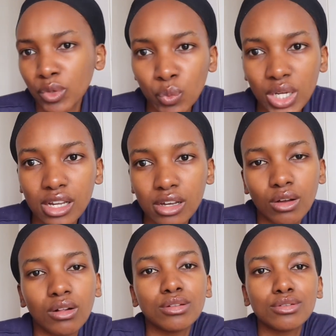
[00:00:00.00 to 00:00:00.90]
weekly
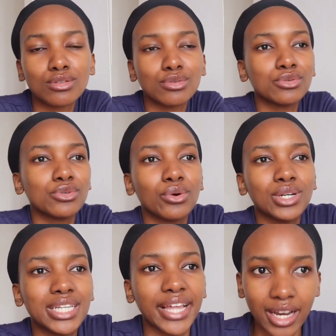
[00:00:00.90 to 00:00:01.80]
goals to your
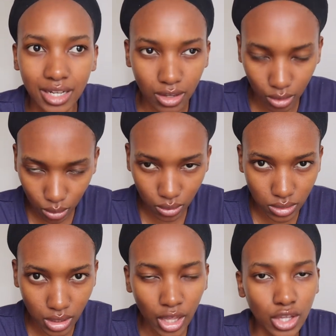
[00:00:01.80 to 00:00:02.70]
daily
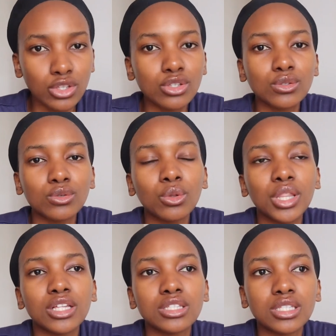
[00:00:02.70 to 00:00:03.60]
goals, so
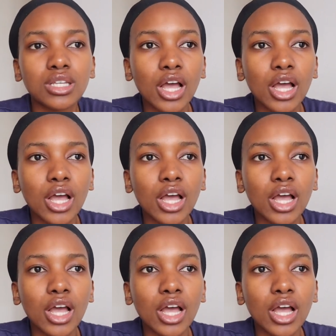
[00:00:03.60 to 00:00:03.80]
that